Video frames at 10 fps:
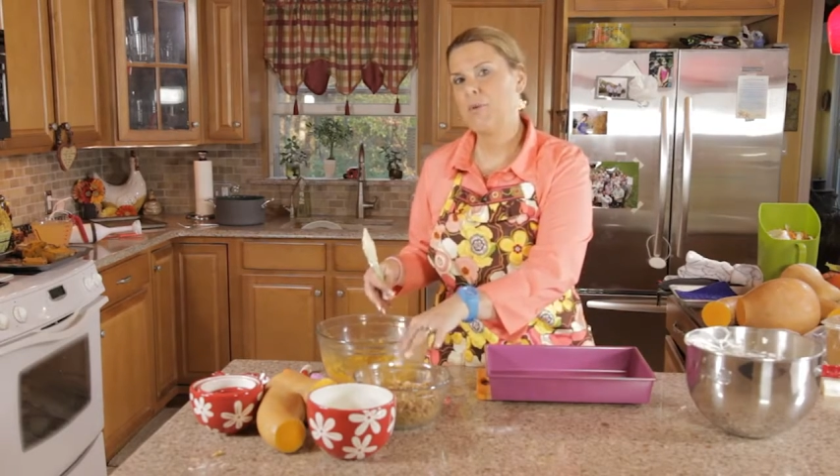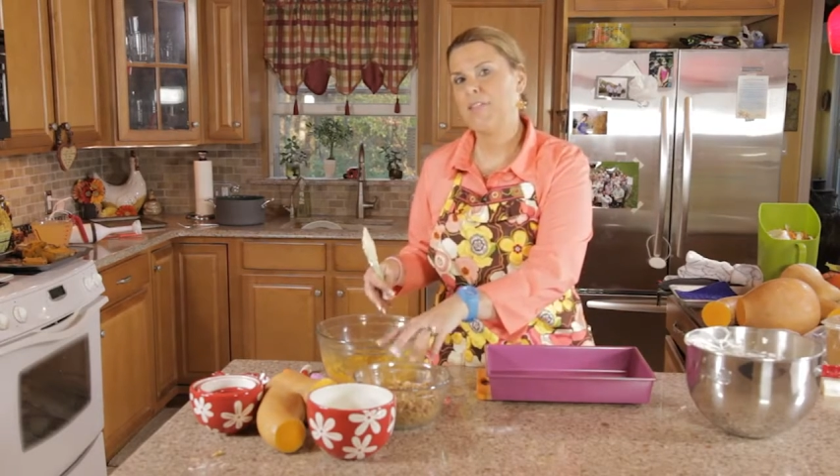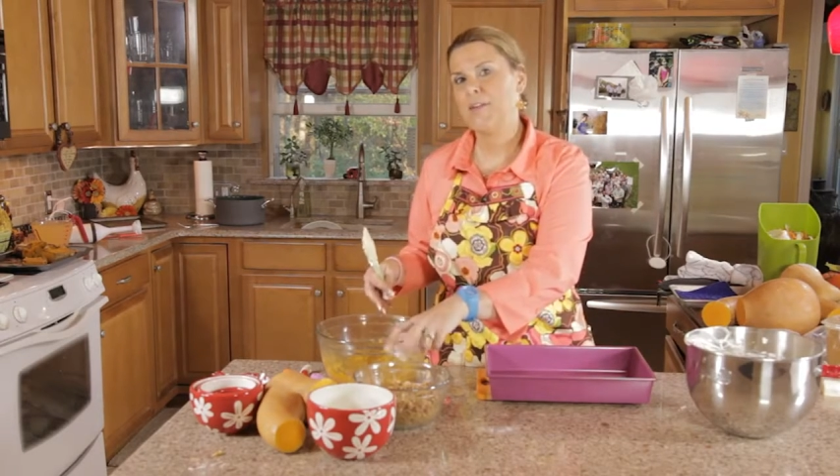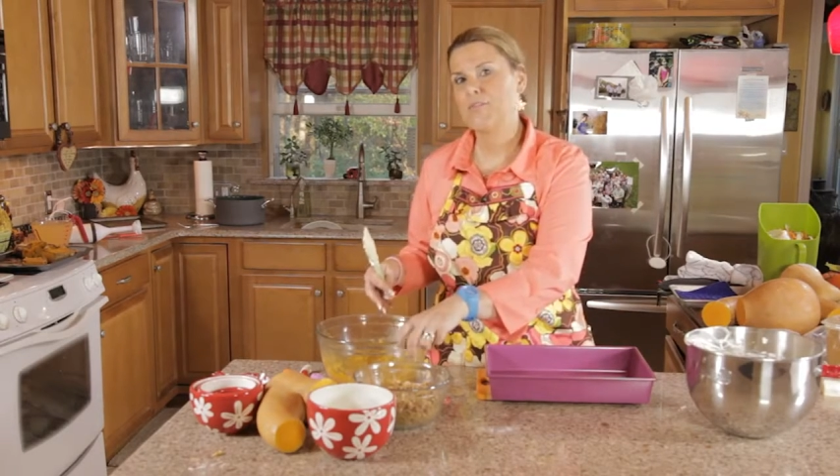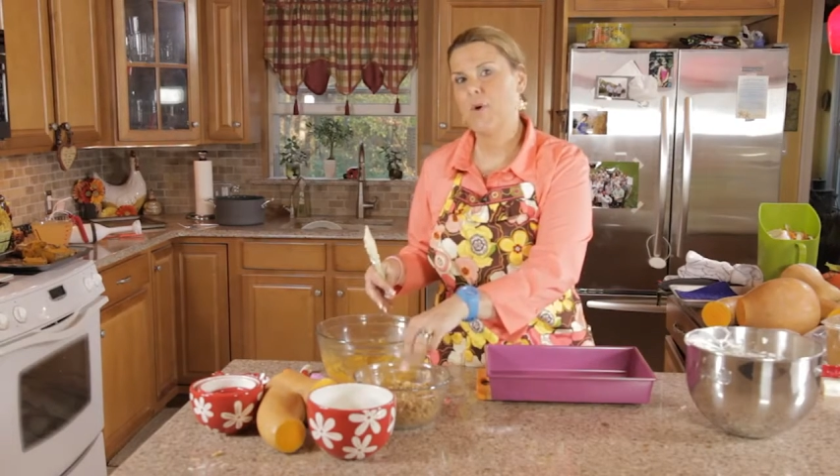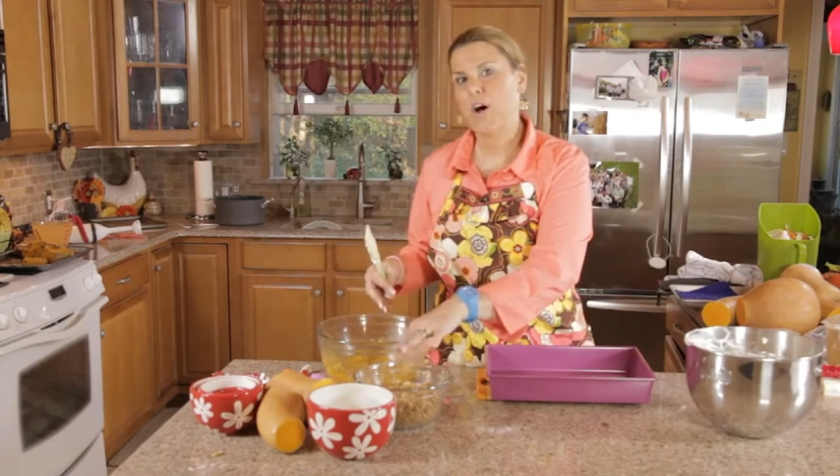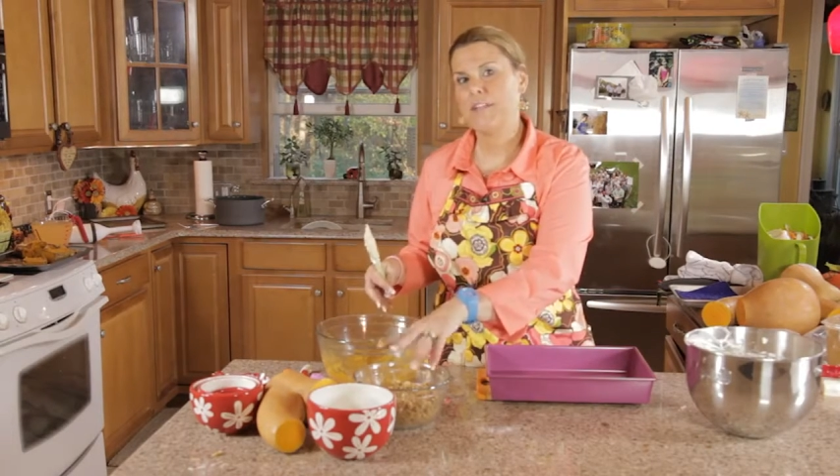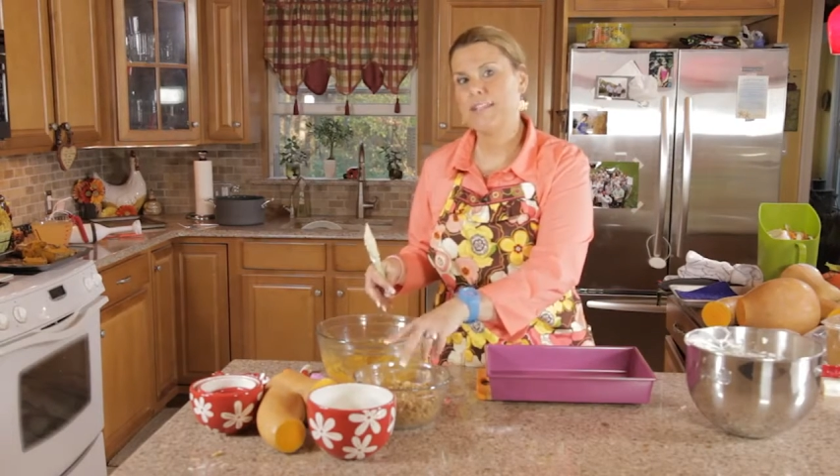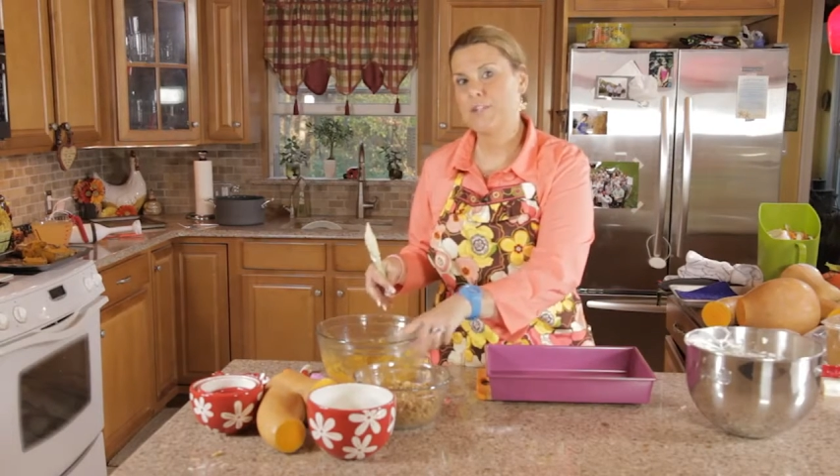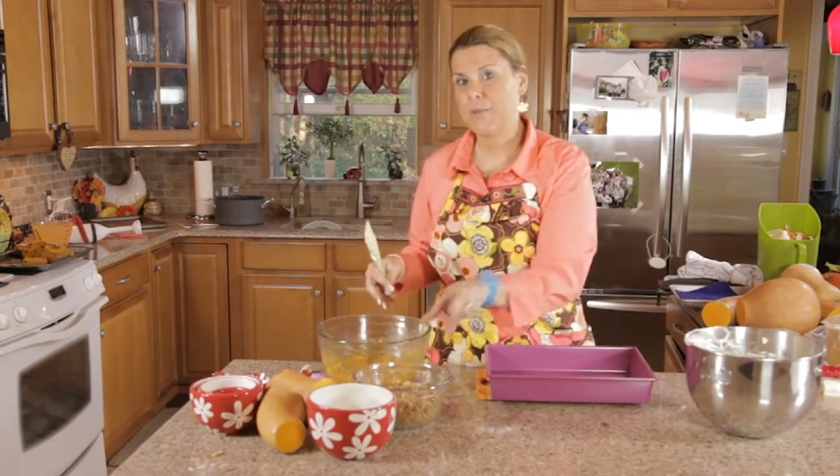with those
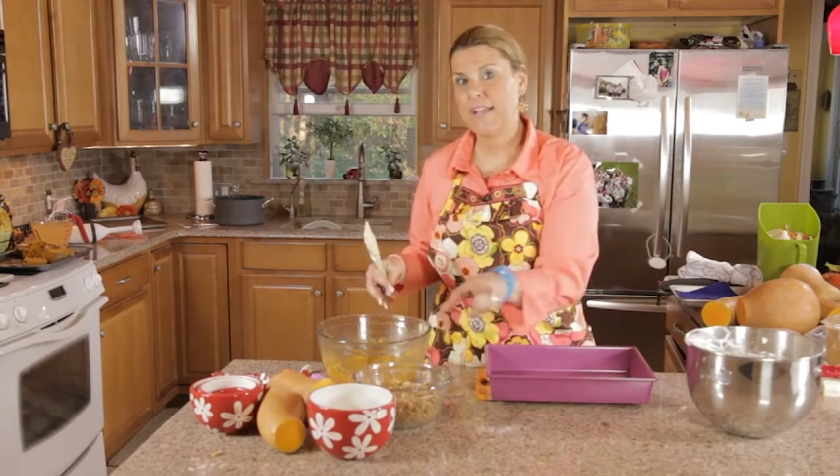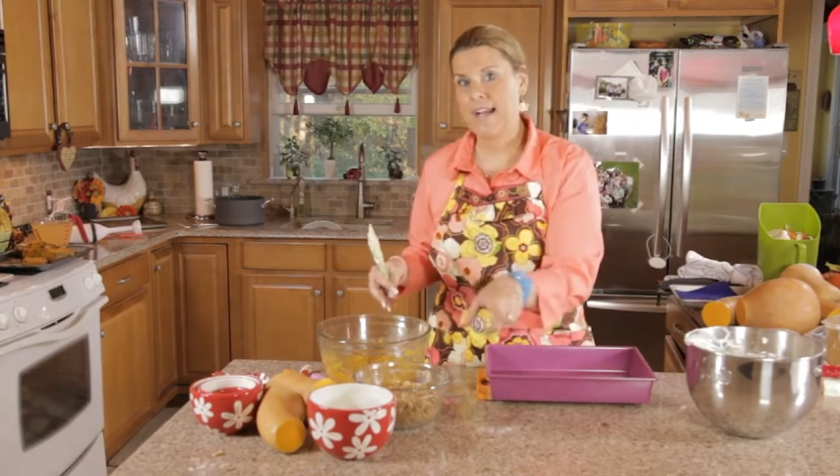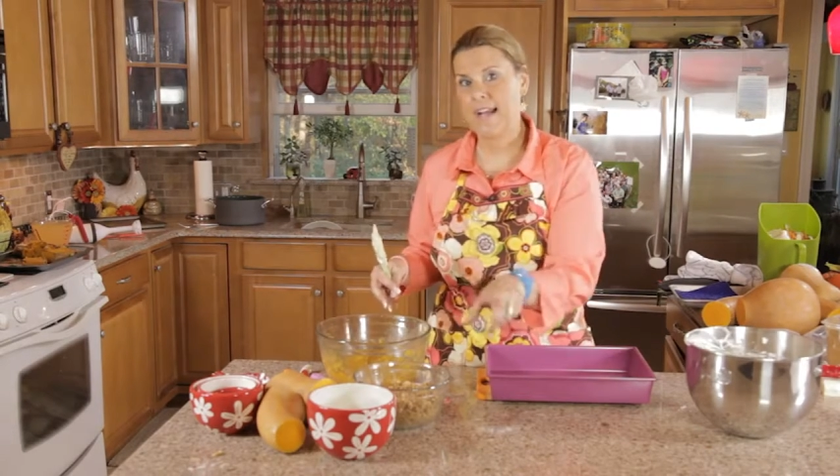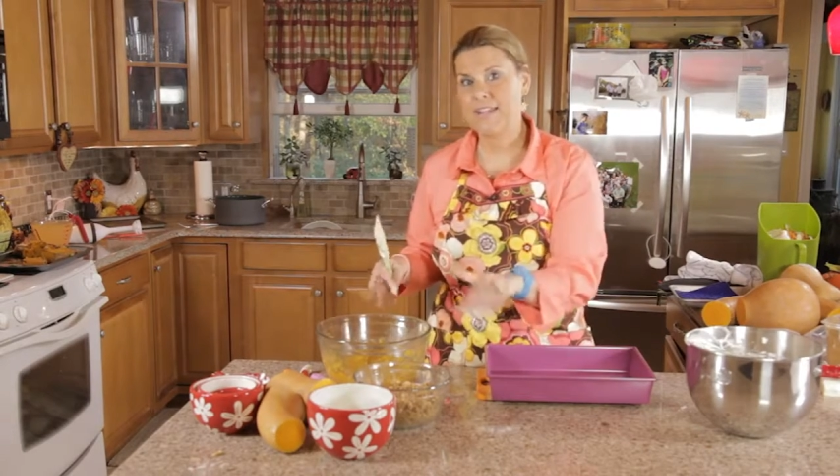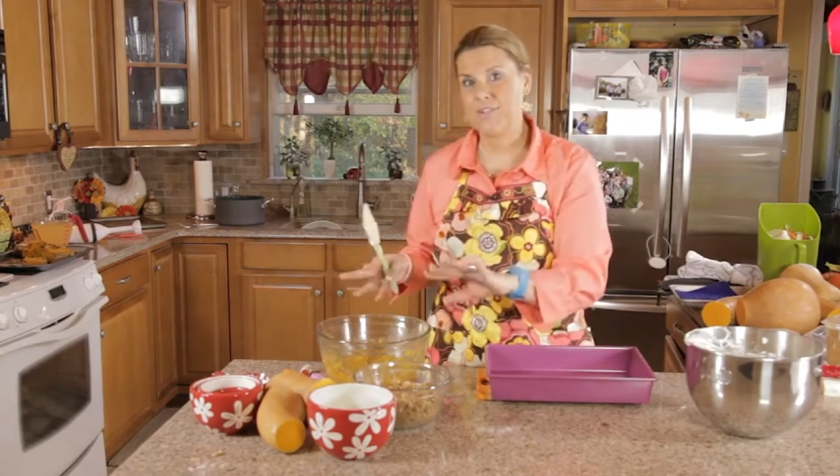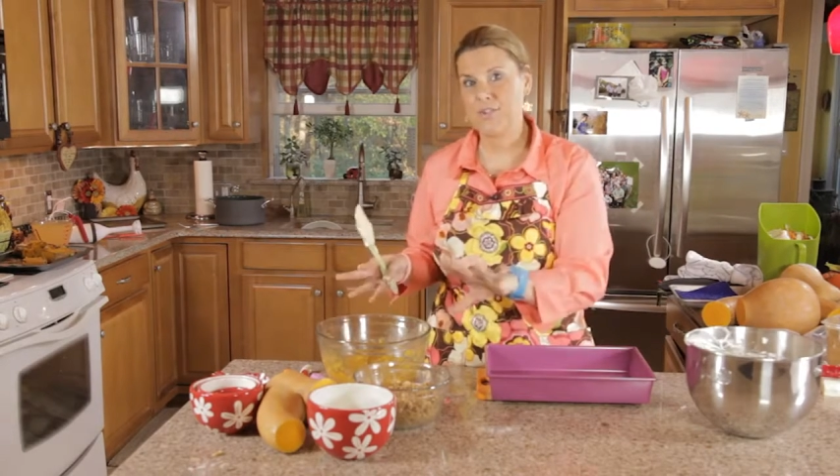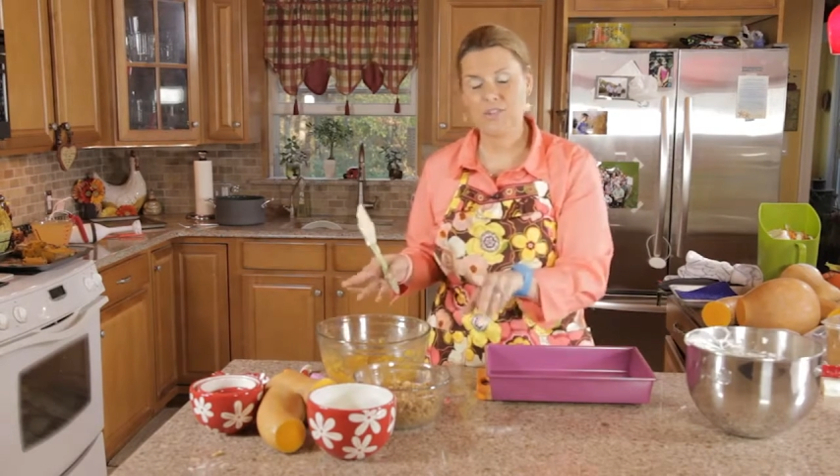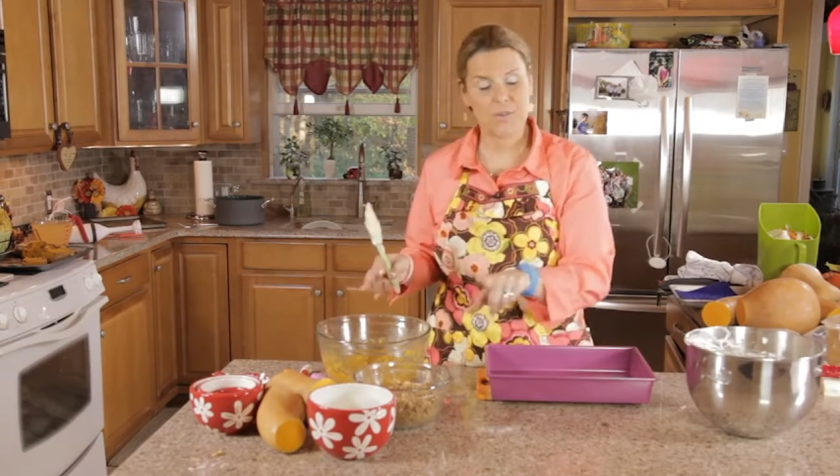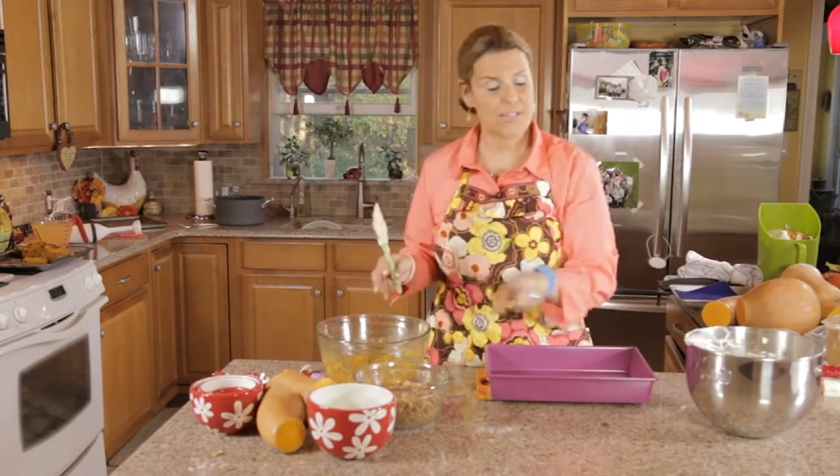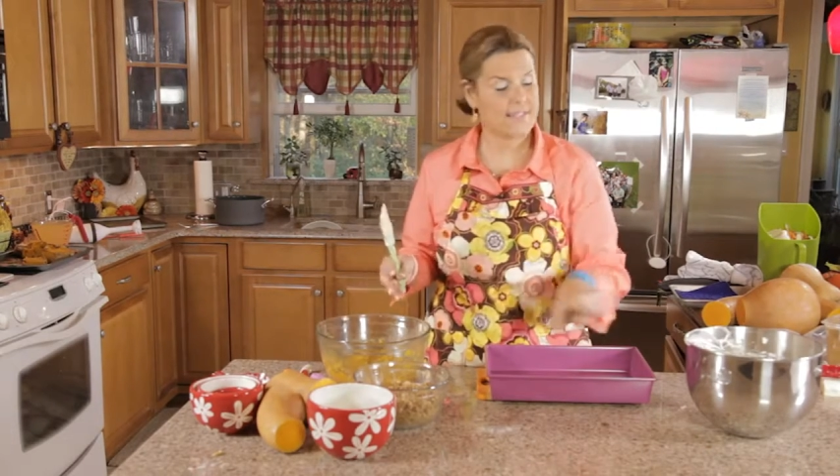walnuts or pecans, your
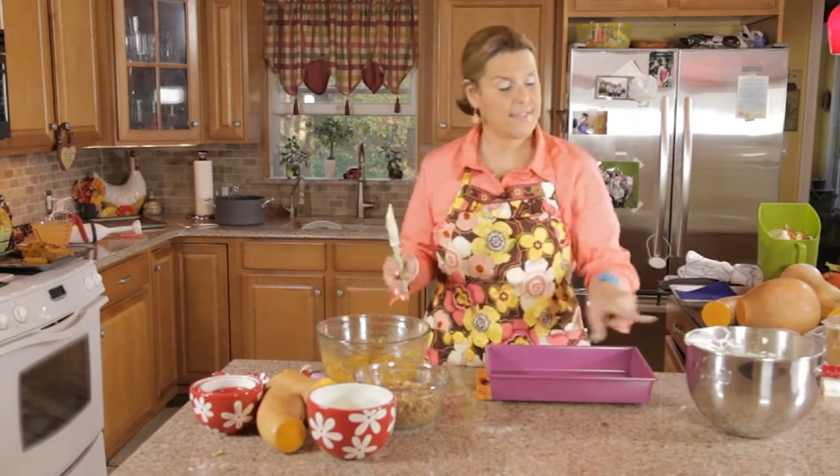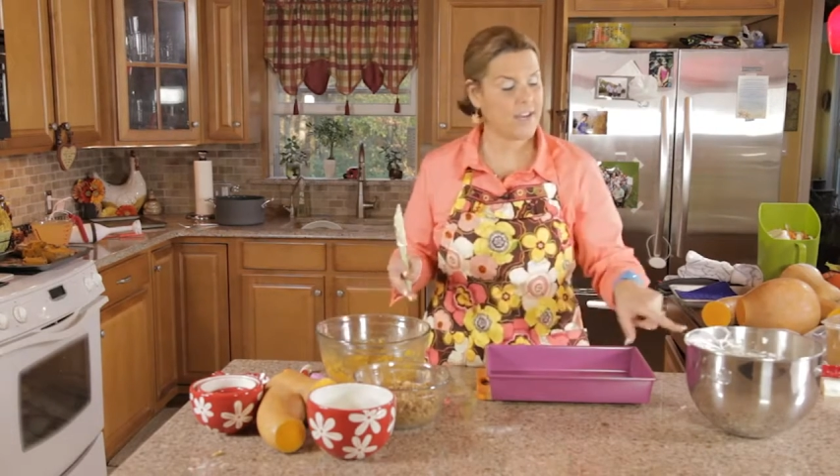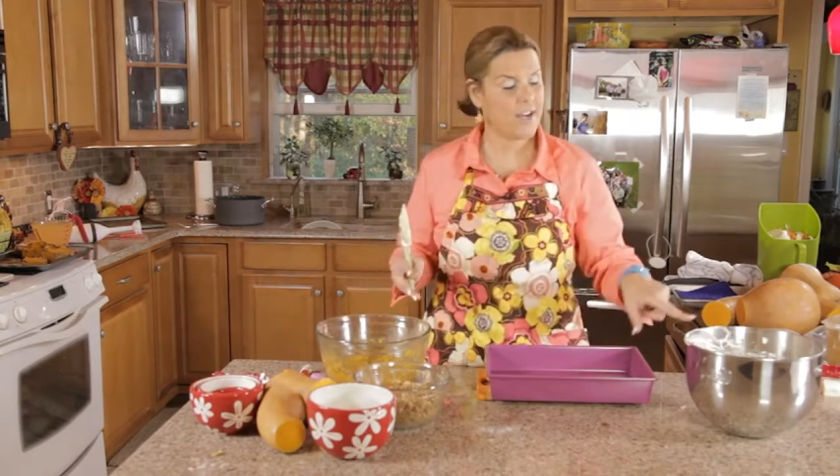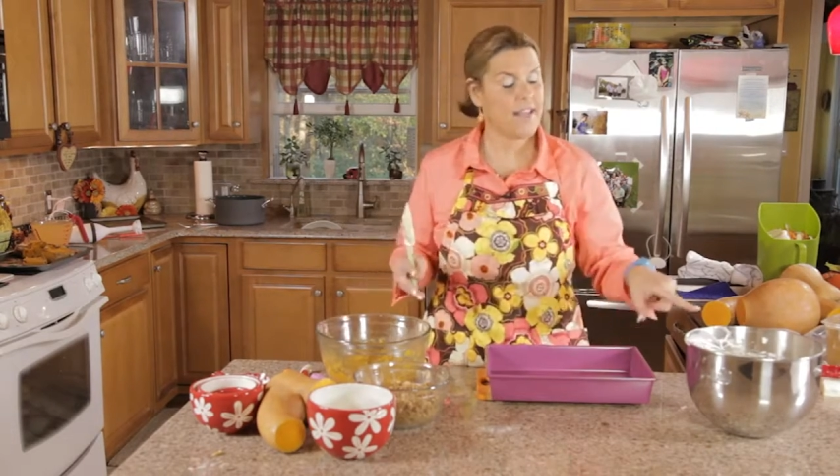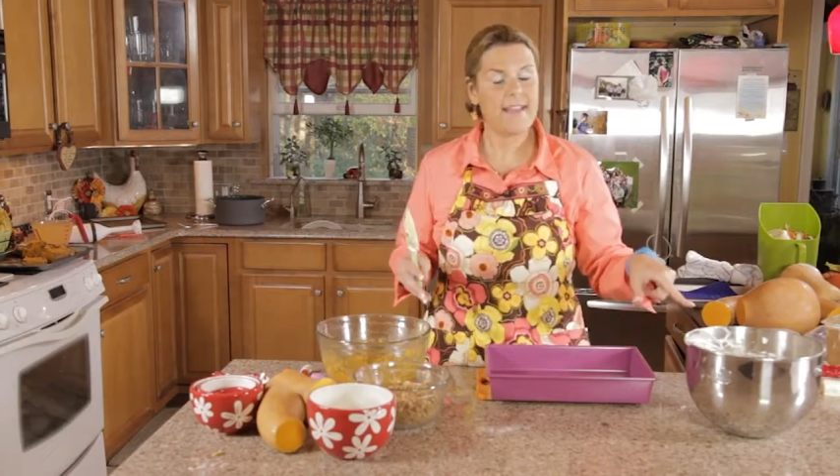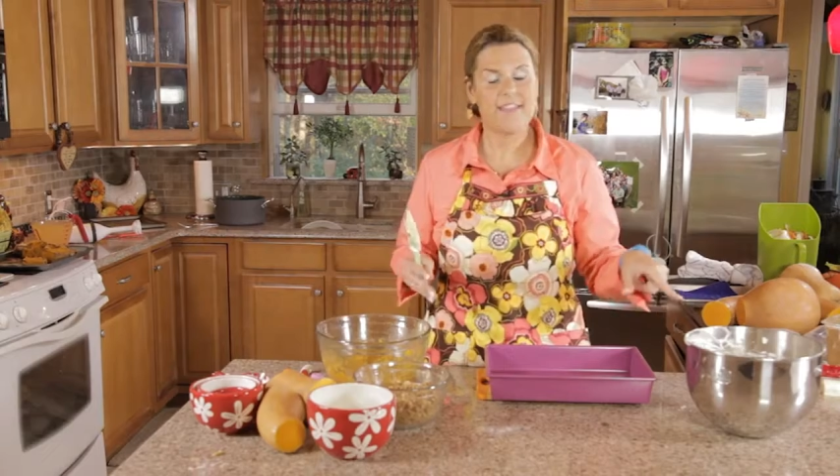choice in there.